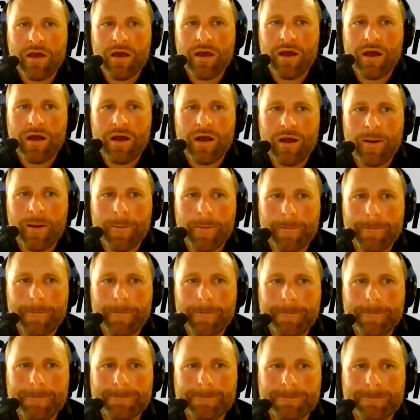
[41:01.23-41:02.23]
um,
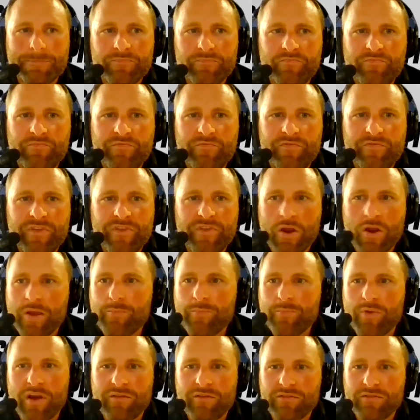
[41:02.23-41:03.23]
very
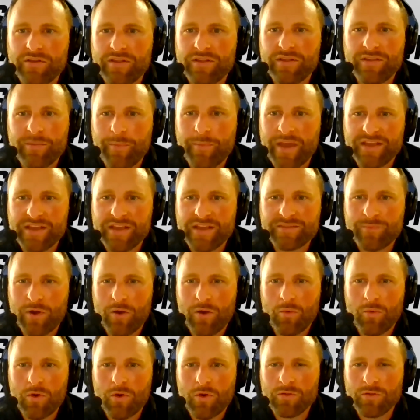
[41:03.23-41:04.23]
prevalent in the
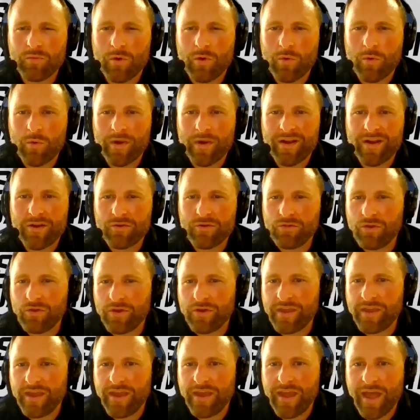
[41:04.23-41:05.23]
baseball world where we're
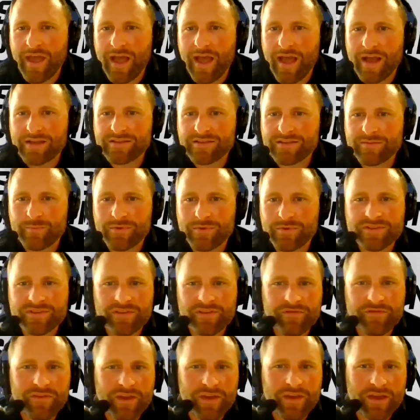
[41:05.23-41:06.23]
looking at
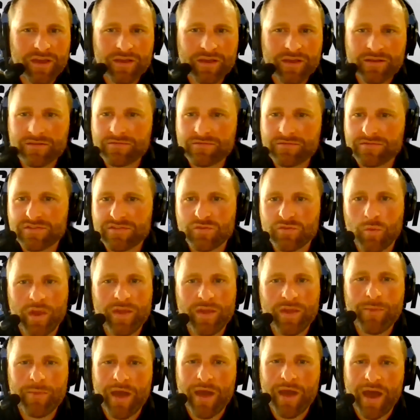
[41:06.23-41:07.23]
specific
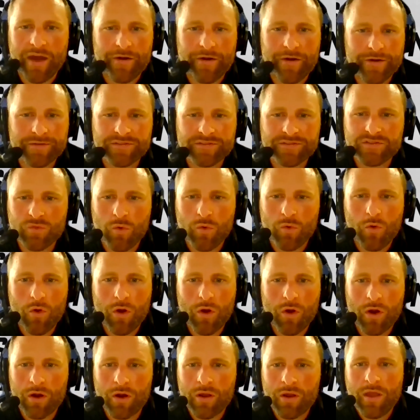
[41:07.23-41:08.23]
swing patterns
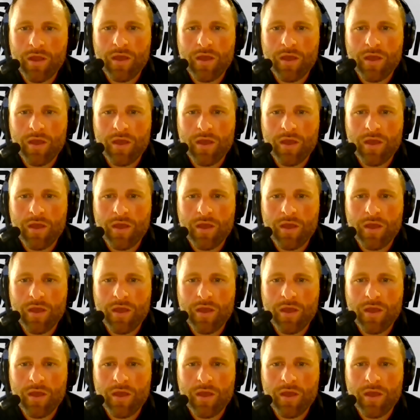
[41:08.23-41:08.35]
or